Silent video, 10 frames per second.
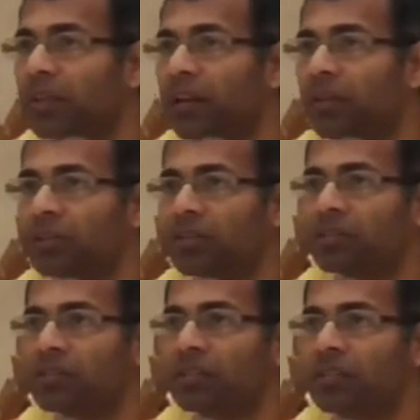people
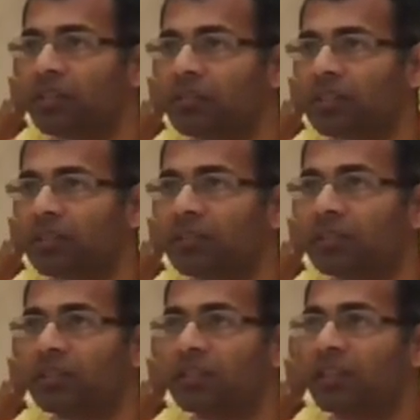cannot see
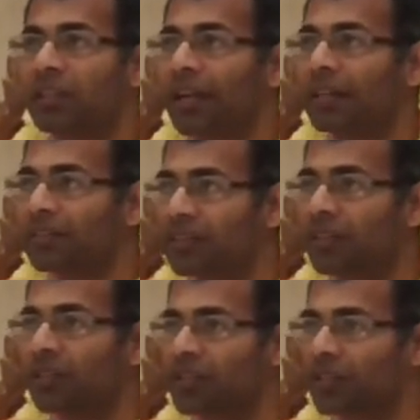themselves and
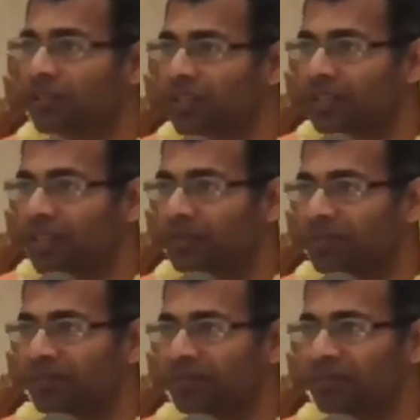see Krishna within
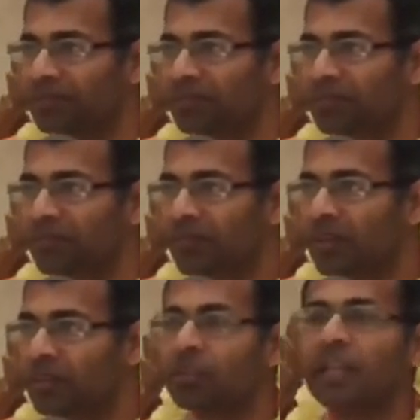them.
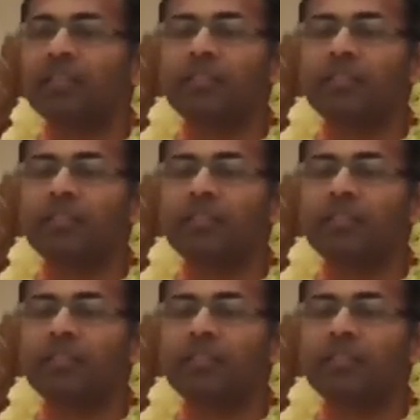So